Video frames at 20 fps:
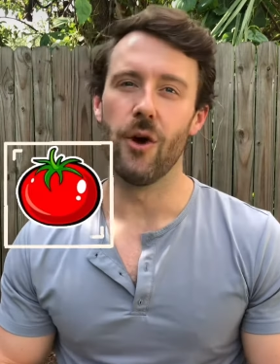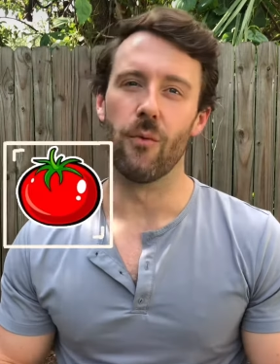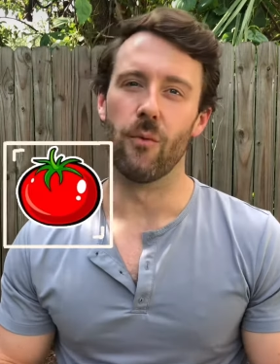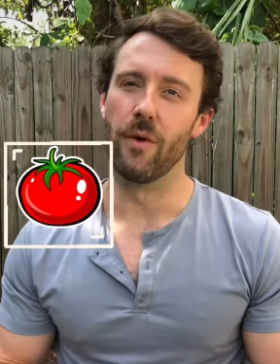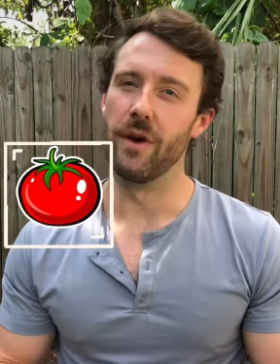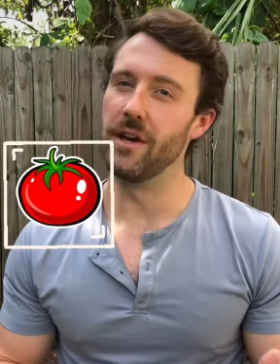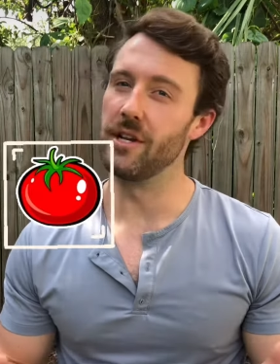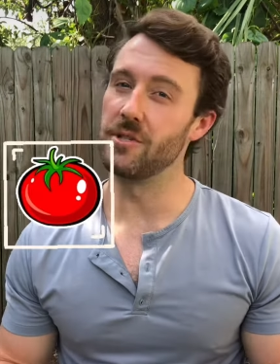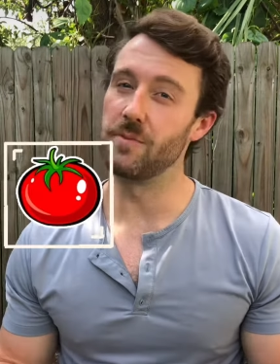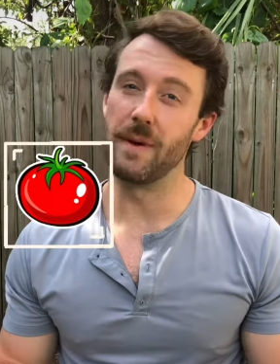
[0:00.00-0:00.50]

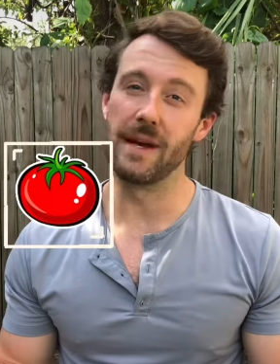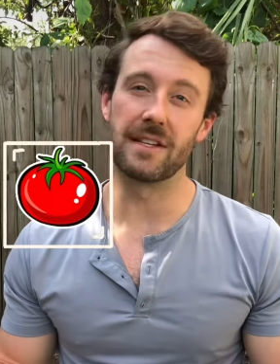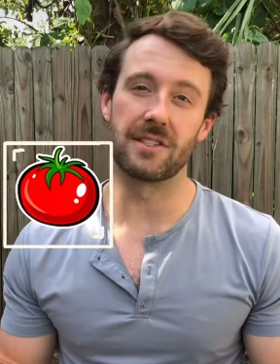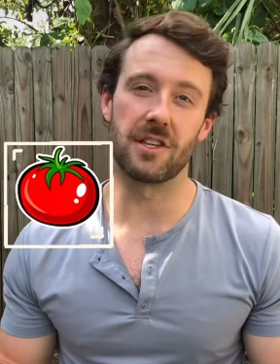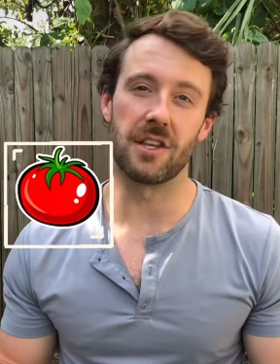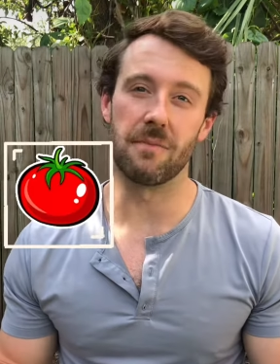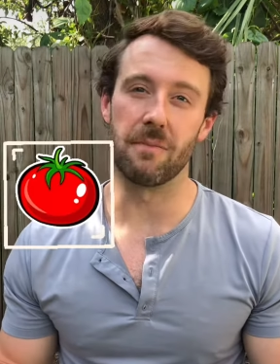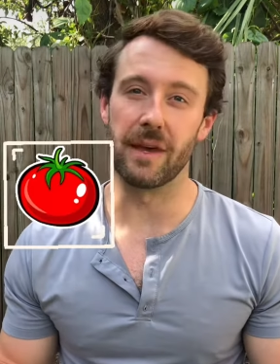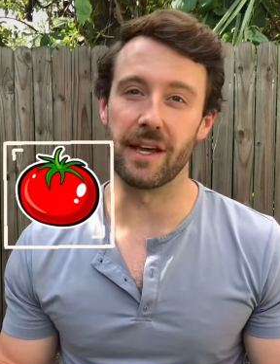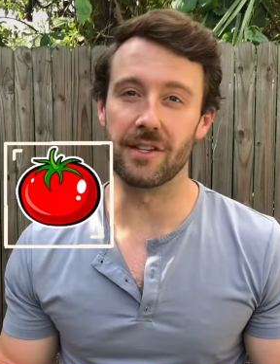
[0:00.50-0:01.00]
which
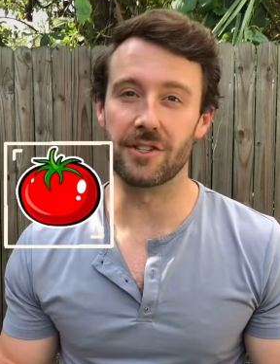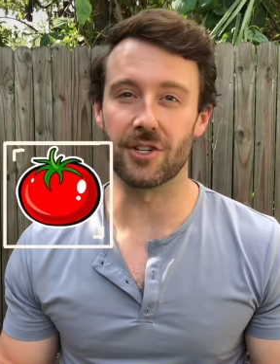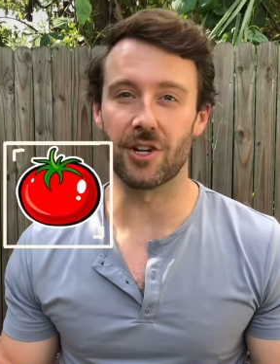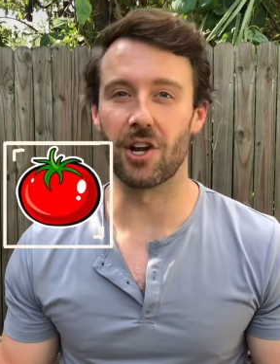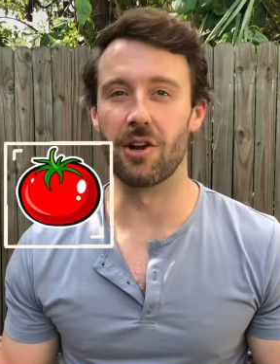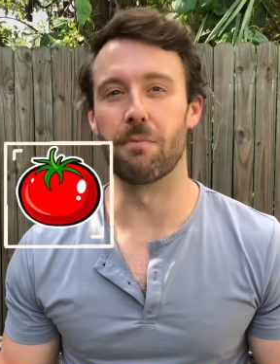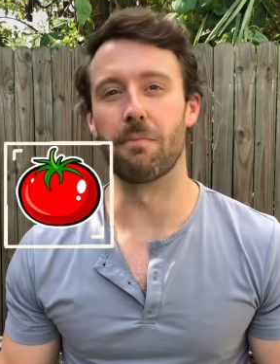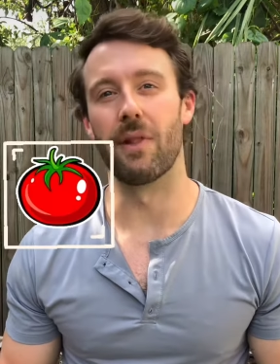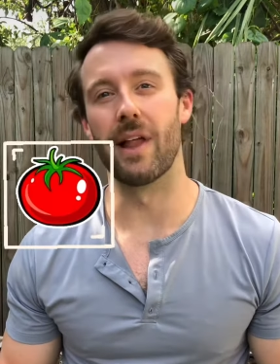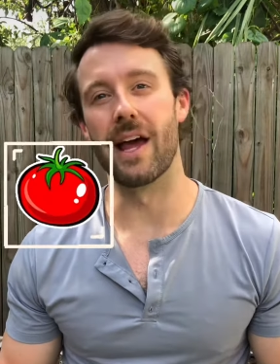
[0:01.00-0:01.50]
basically means you're
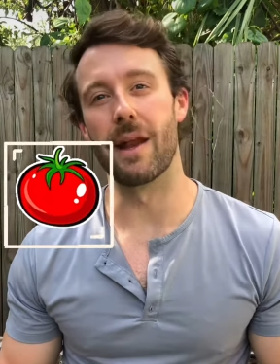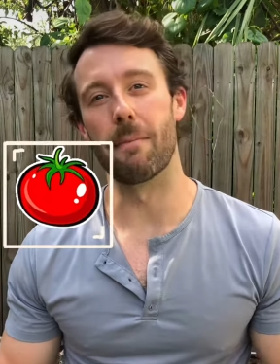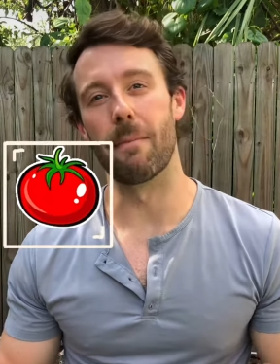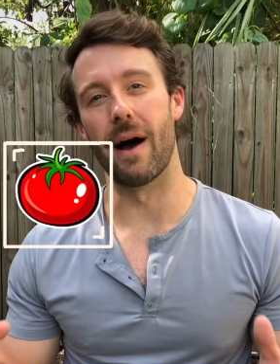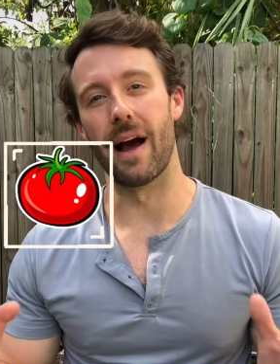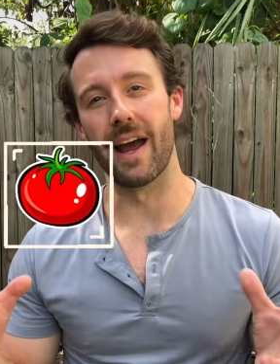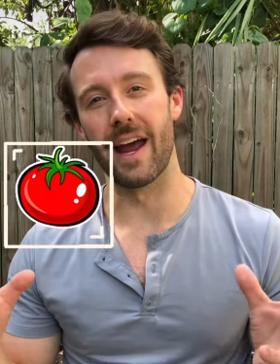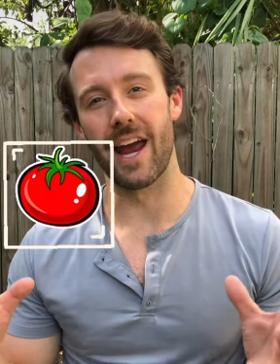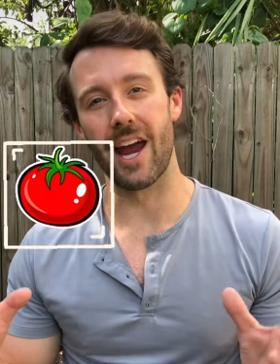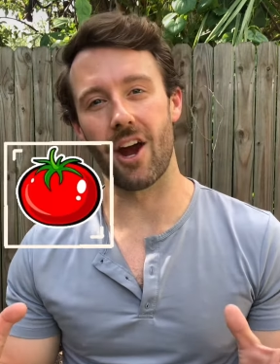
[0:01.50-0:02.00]
going to plant
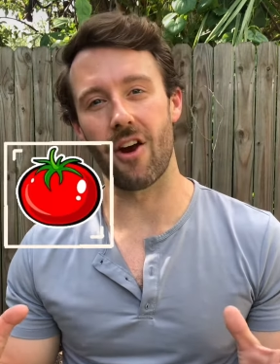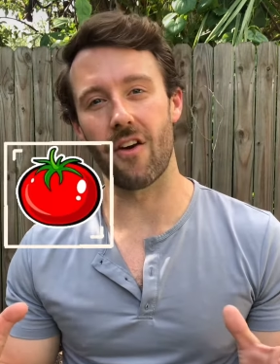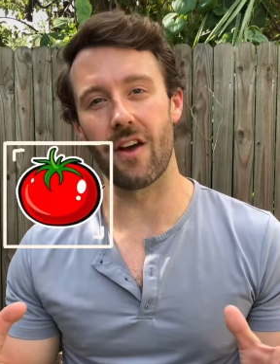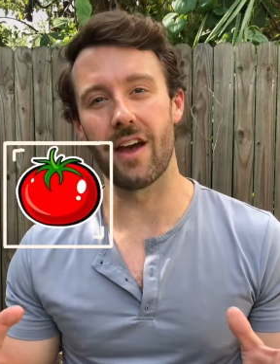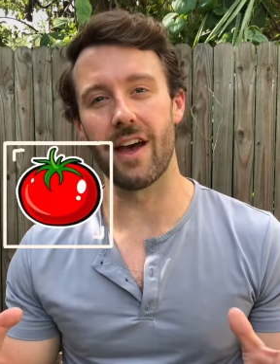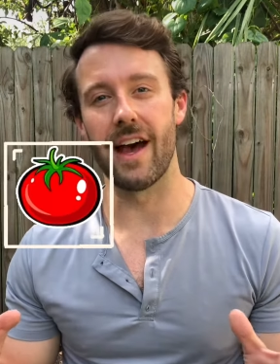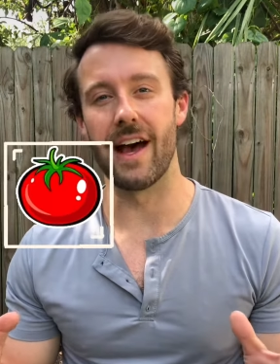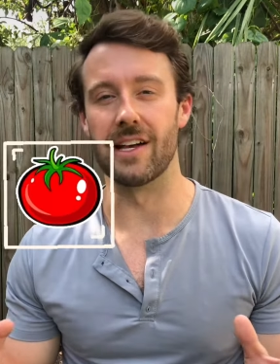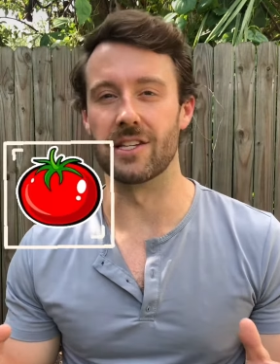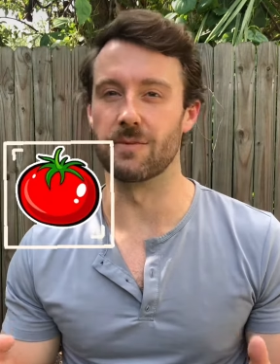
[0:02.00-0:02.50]
by
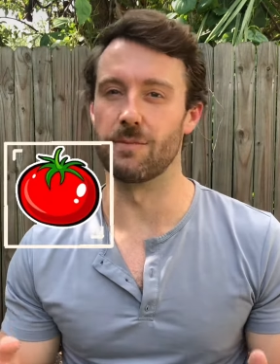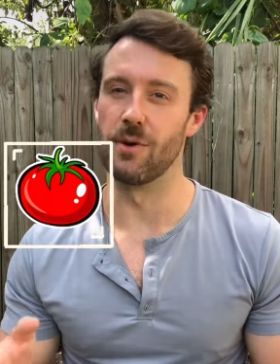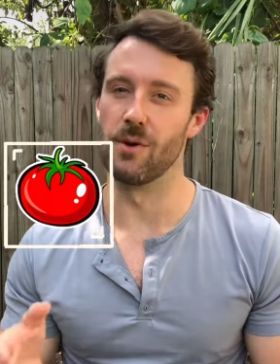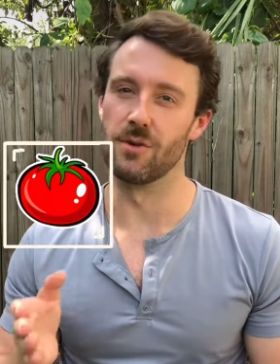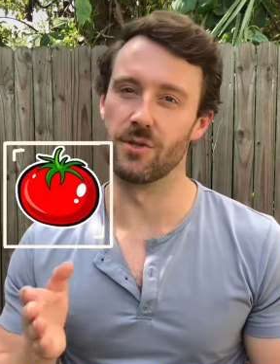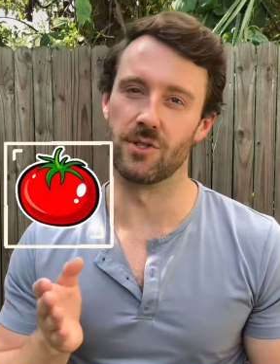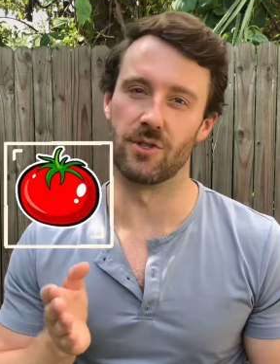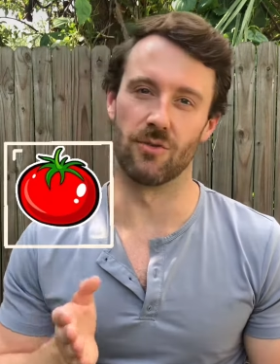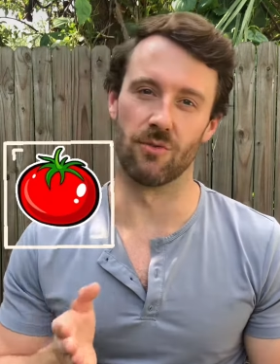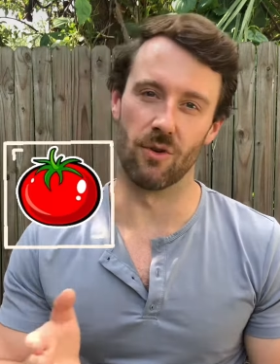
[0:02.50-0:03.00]
area as
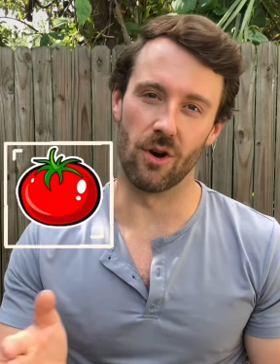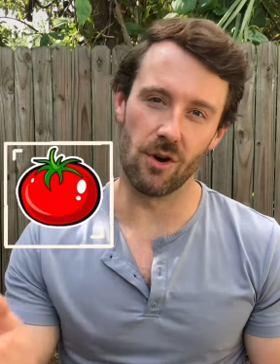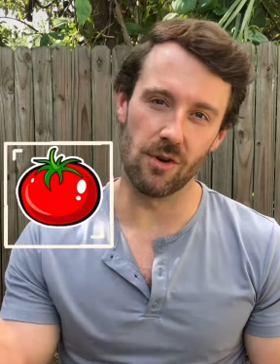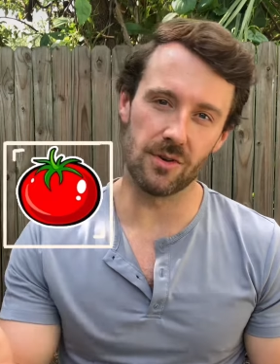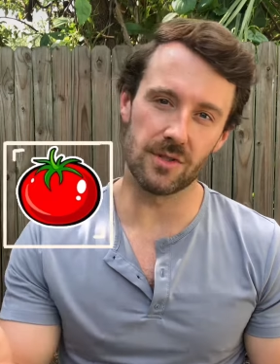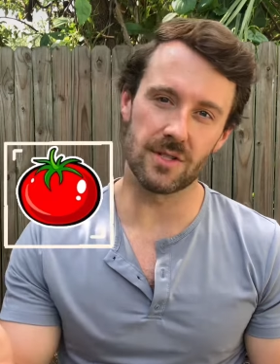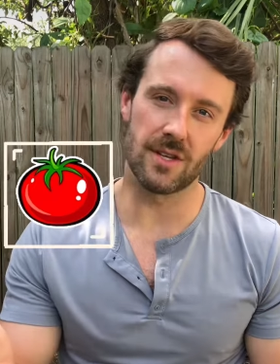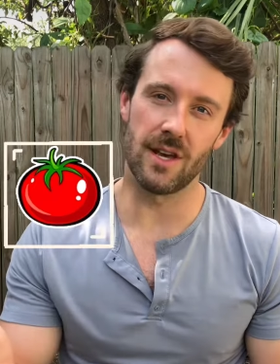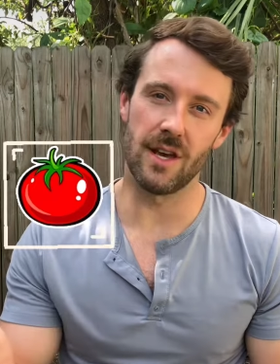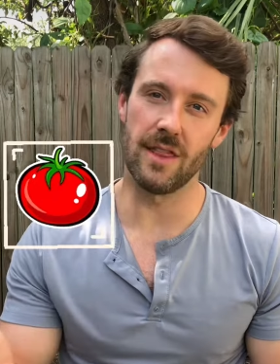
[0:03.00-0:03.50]
opposed to
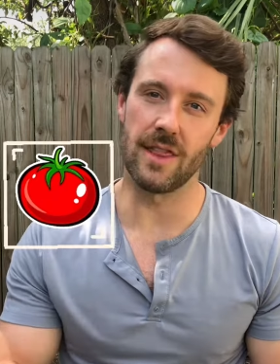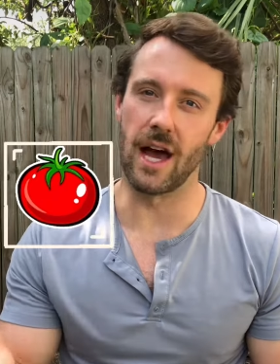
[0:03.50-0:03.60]
rows.